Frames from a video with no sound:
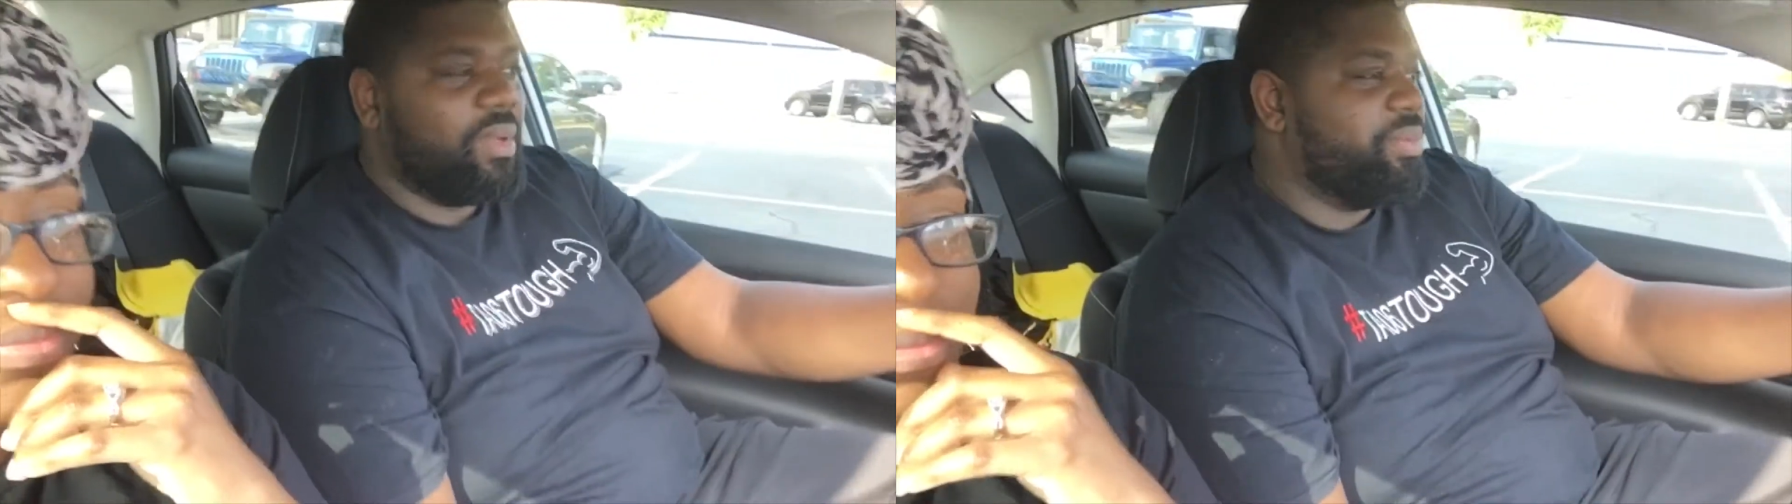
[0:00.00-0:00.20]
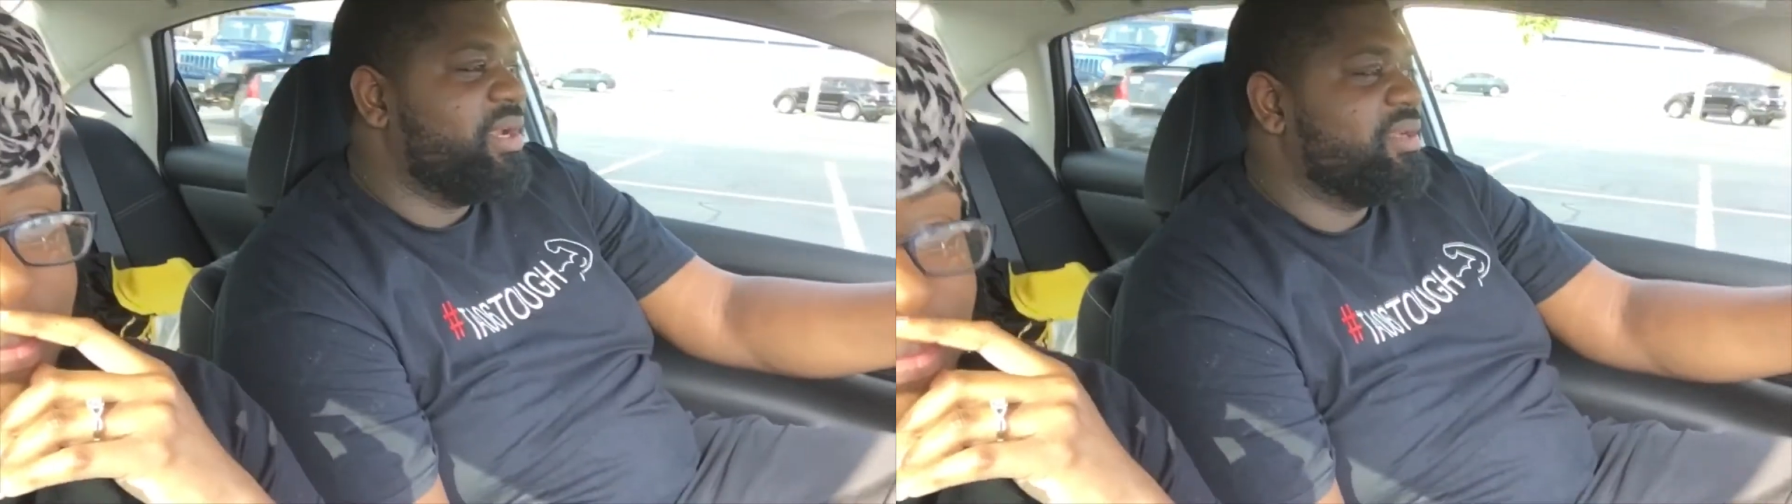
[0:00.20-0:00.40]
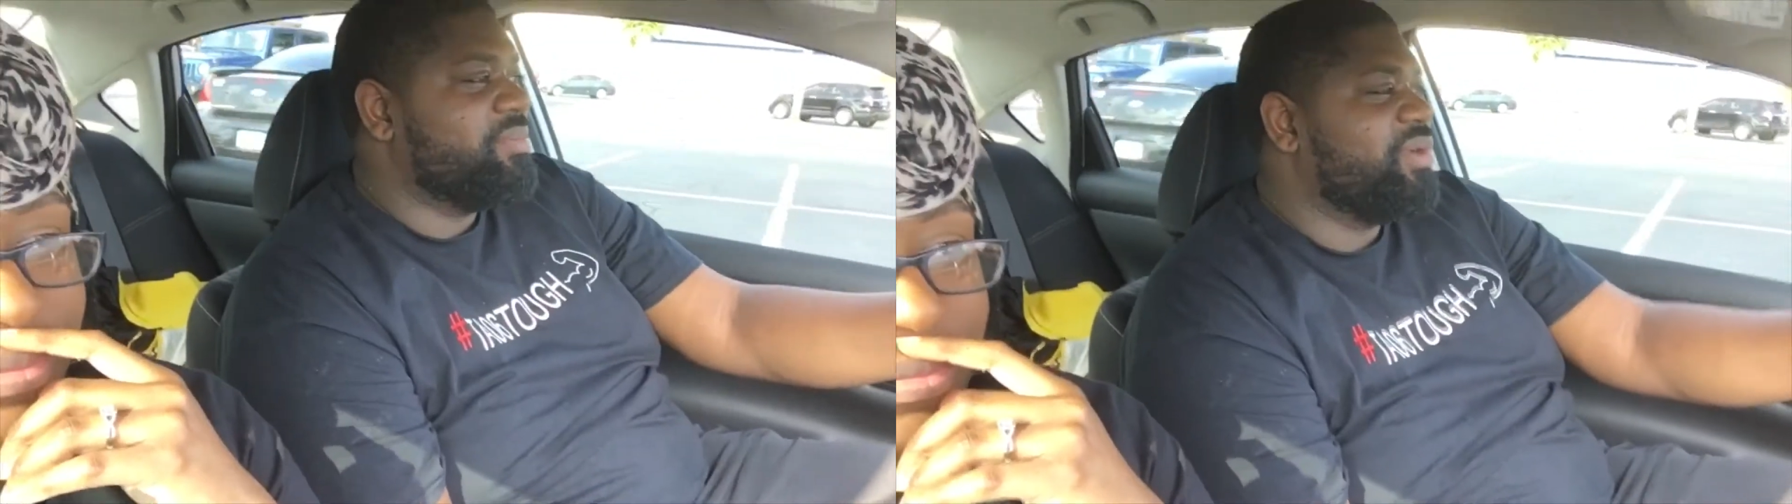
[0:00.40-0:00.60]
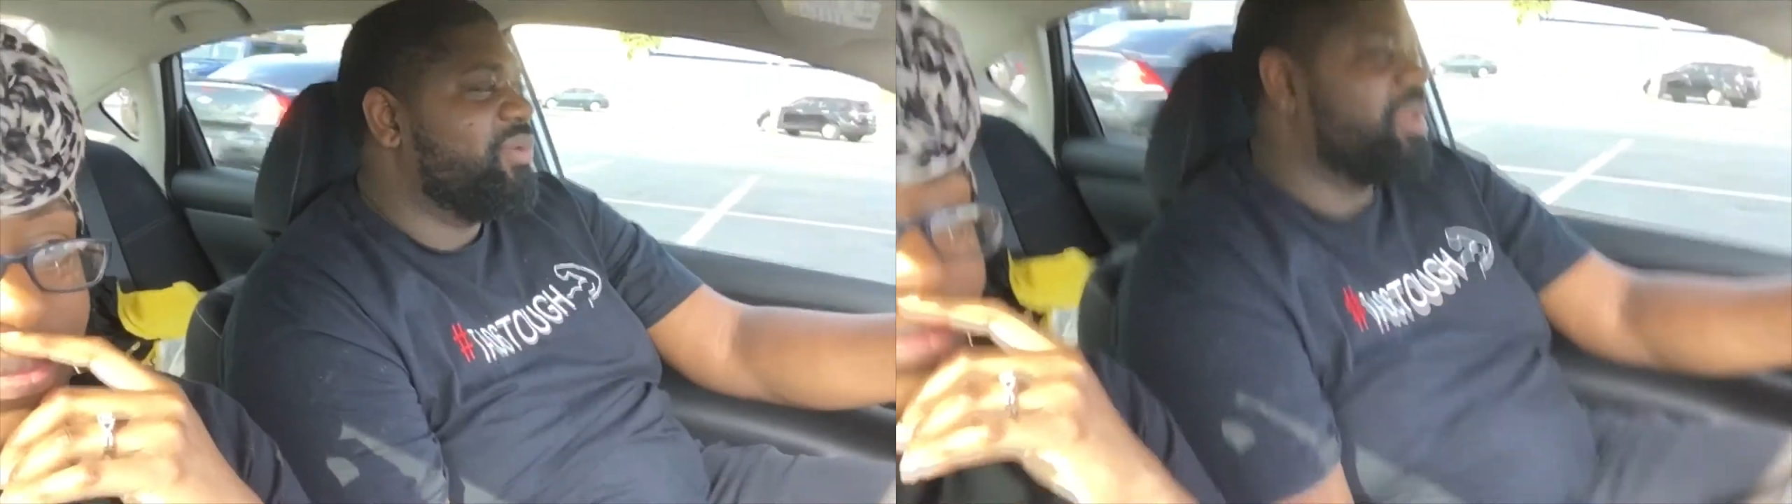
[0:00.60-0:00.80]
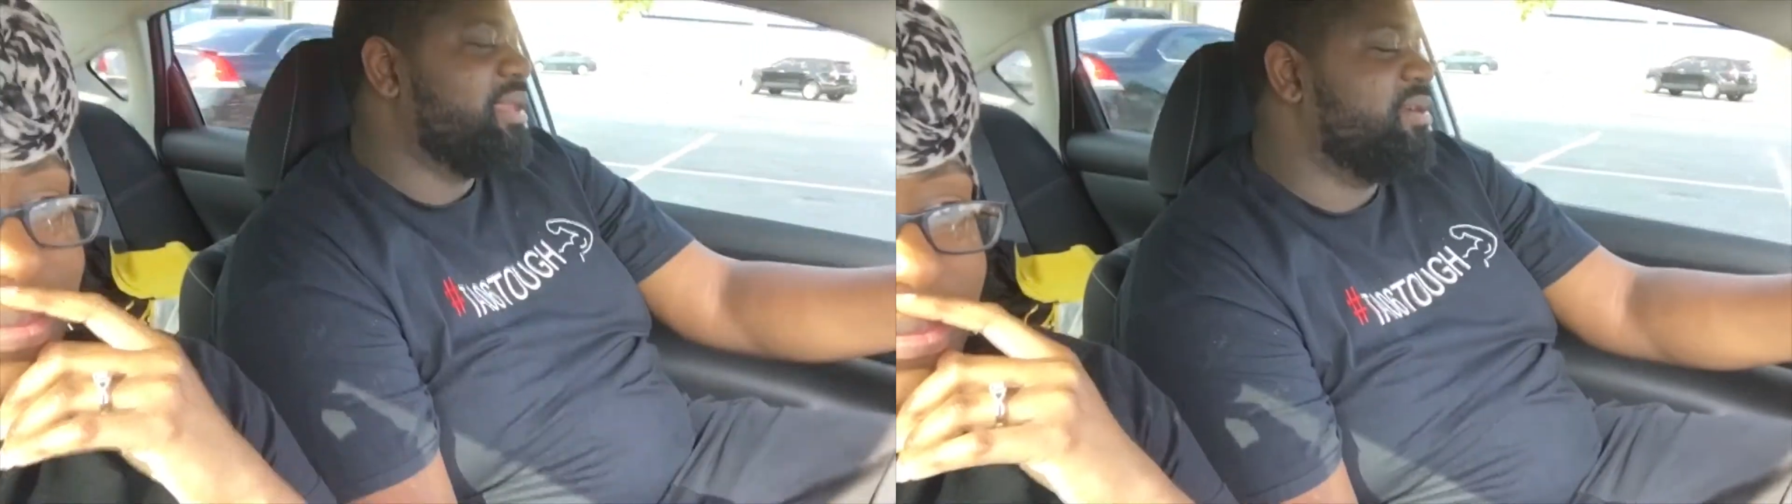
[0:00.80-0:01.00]
Bree
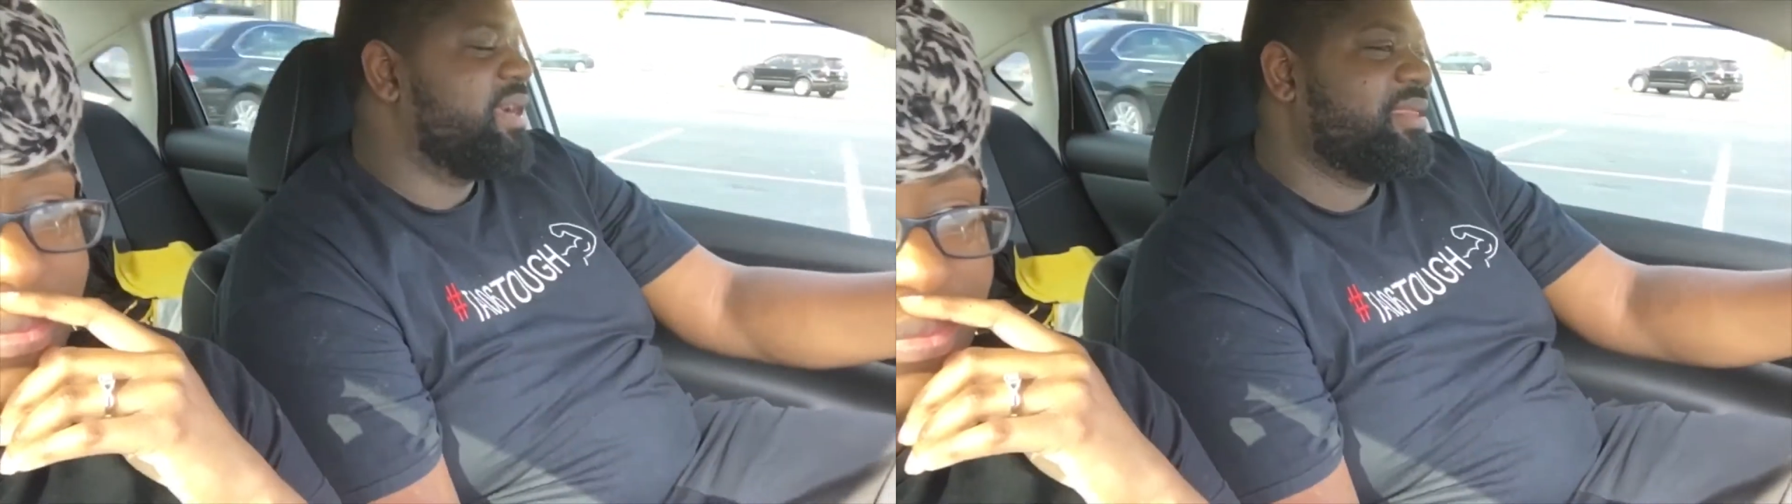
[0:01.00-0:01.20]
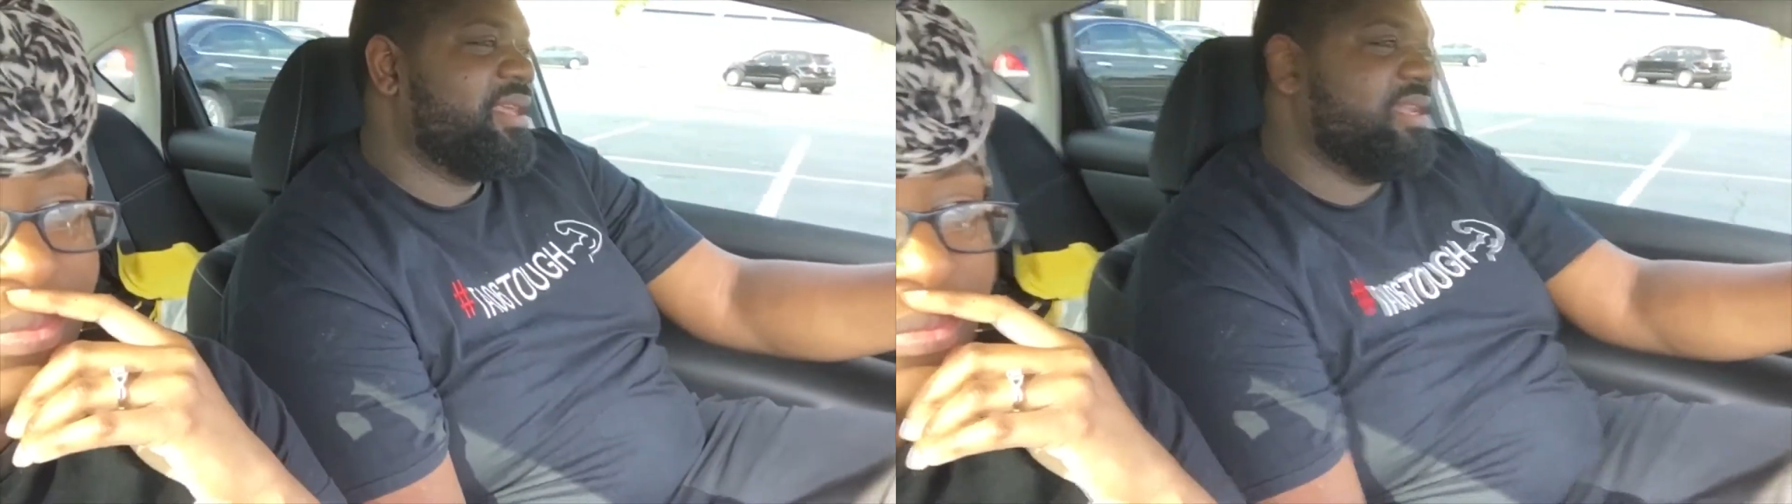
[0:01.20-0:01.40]
really don't got